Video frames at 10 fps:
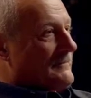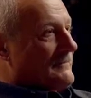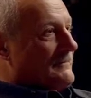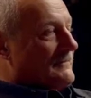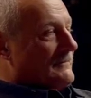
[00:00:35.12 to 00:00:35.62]
as
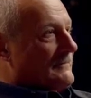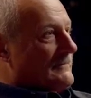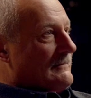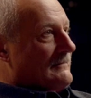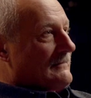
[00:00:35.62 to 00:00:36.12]
a
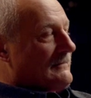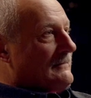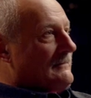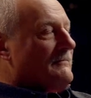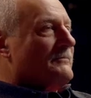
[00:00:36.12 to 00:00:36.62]

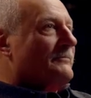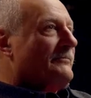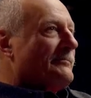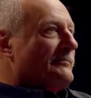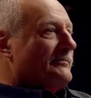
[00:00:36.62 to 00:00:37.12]
in
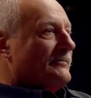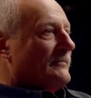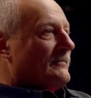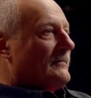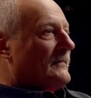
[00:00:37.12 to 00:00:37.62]
this
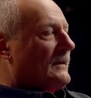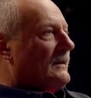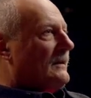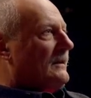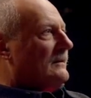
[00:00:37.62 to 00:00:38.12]
industry?
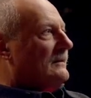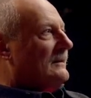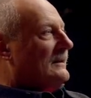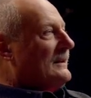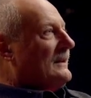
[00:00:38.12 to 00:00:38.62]
Yeah.
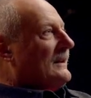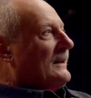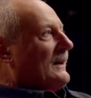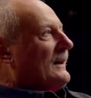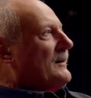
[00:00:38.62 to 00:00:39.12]

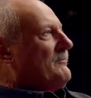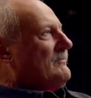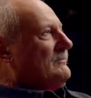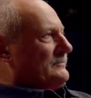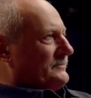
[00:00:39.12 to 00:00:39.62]

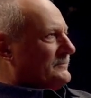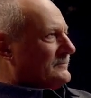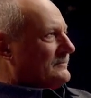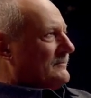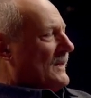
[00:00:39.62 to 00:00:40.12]
Um,
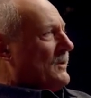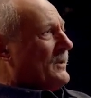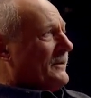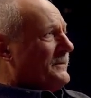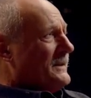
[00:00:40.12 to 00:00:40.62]

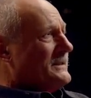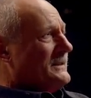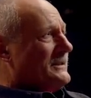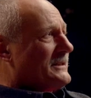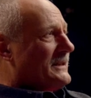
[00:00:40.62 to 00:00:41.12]
well, the first
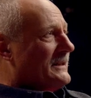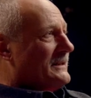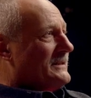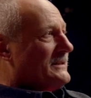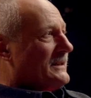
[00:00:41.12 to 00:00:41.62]
thing to say
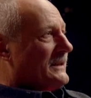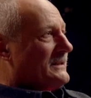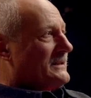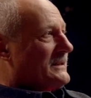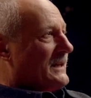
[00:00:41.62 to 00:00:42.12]
is I
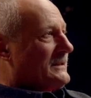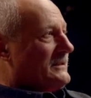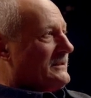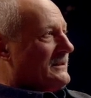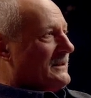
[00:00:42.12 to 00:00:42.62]

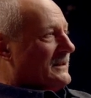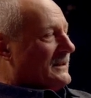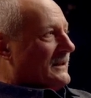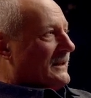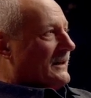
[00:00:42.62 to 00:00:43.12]
started
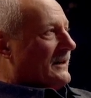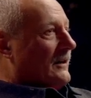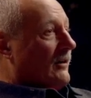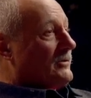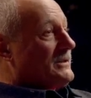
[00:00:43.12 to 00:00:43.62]
uh, a
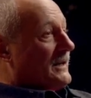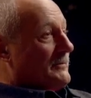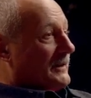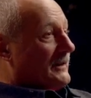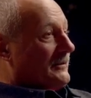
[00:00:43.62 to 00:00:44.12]
long
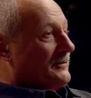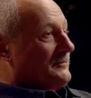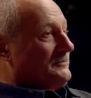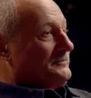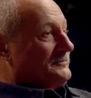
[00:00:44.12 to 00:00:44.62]
time ago.
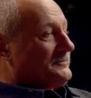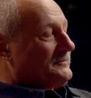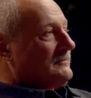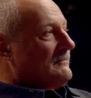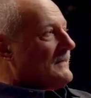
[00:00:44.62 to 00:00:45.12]

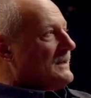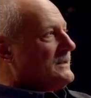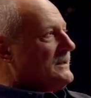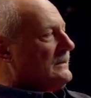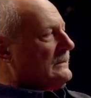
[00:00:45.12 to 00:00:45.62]

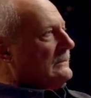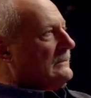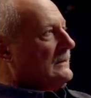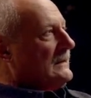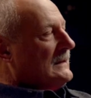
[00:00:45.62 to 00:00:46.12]
So
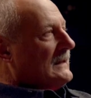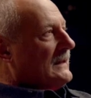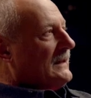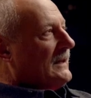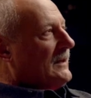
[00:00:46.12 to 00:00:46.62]

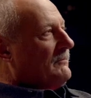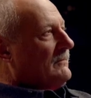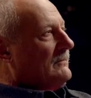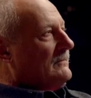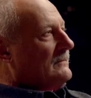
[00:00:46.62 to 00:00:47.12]
um,